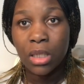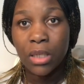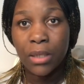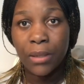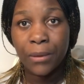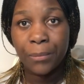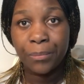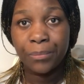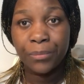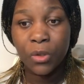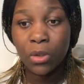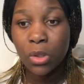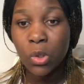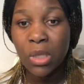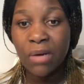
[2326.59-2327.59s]
Yeah,
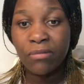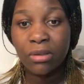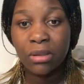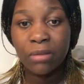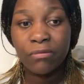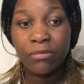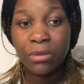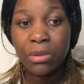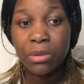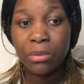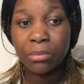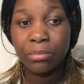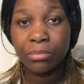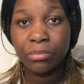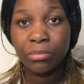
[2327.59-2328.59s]
because you have all the
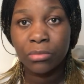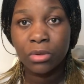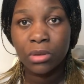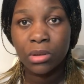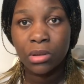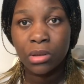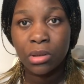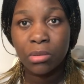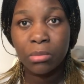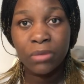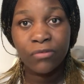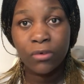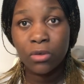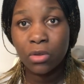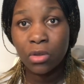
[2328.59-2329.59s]
freedom.
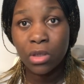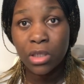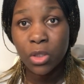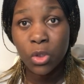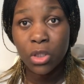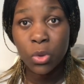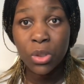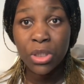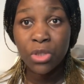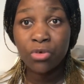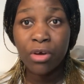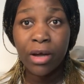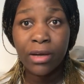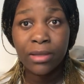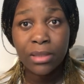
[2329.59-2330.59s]
Before you know it, you're doing
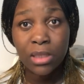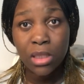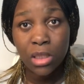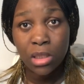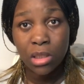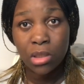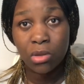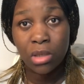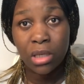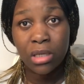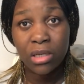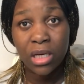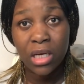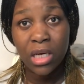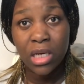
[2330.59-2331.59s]
drugs. You're a
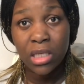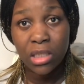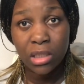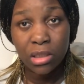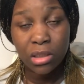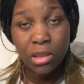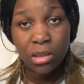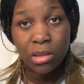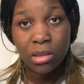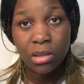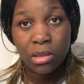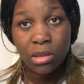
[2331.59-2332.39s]
drug addict.